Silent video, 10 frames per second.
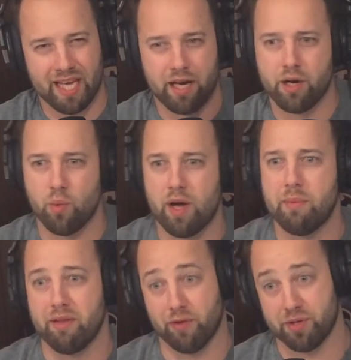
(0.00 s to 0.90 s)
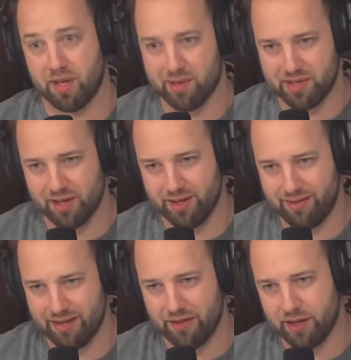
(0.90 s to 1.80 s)
It underwhelmed me the first time I saw it
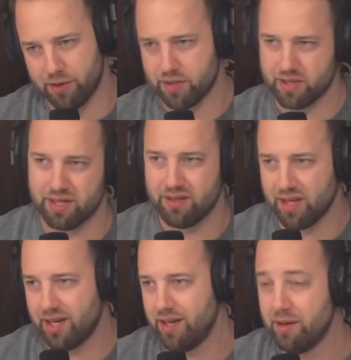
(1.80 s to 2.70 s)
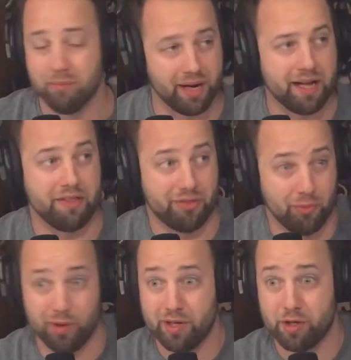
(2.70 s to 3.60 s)
in theaters. I was like, okay, but I
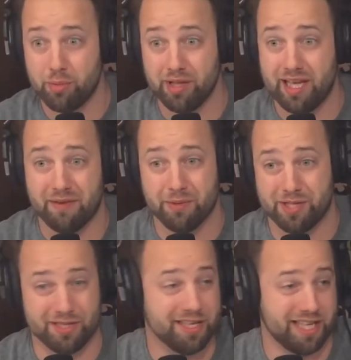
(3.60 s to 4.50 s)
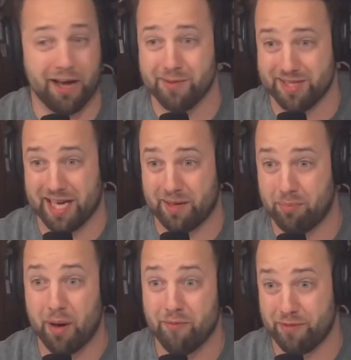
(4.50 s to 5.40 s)
really do believe it was just because I was like
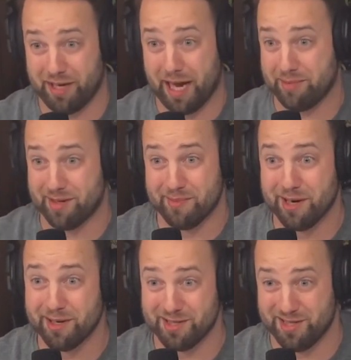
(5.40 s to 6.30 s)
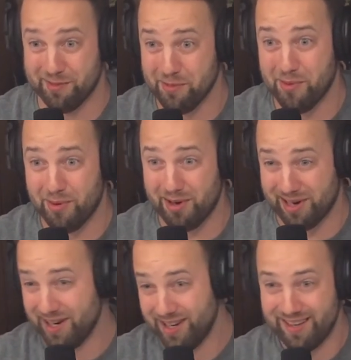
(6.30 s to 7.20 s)
pumped for Captain America: Civil
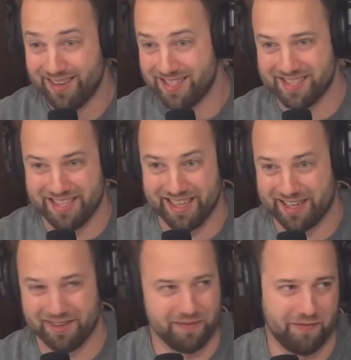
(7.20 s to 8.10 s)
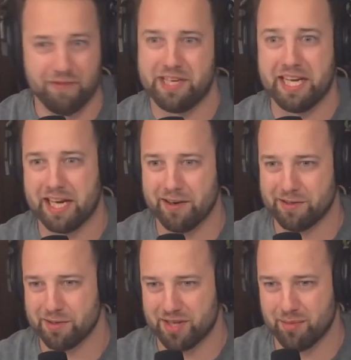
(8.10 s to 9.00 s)
War to see like 15
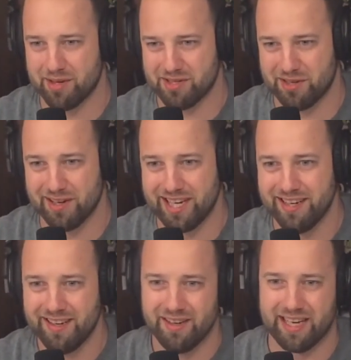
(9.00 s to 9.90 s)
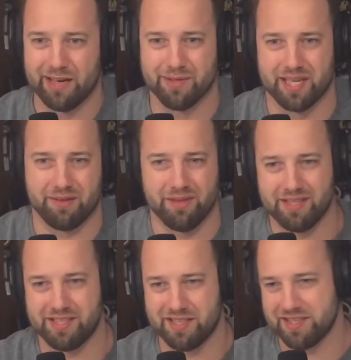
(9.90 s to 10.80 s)
characters come on screen, and it was like, well,
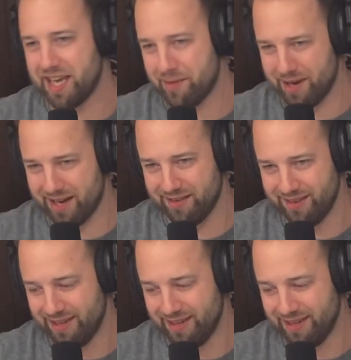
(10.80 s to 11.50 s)
this is just Ant-Man.